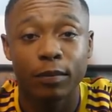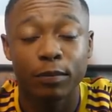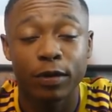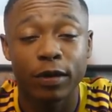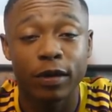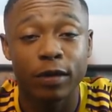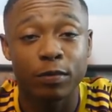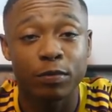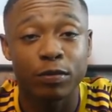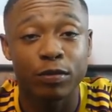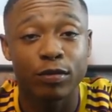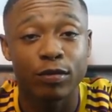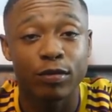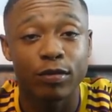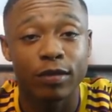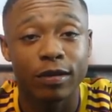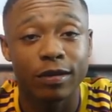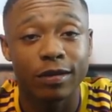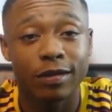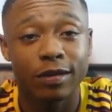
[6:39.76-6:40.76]

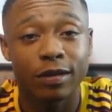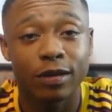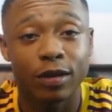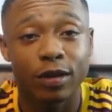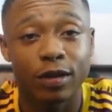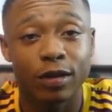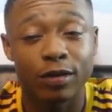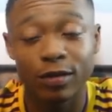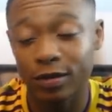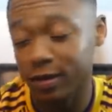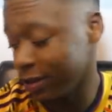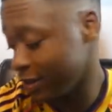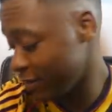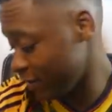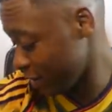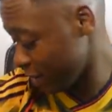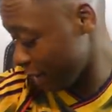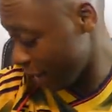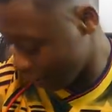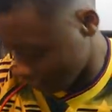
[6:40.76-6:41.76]
People, deluded.
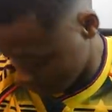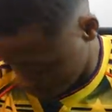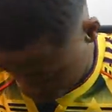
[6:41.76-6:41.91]
Feeling like a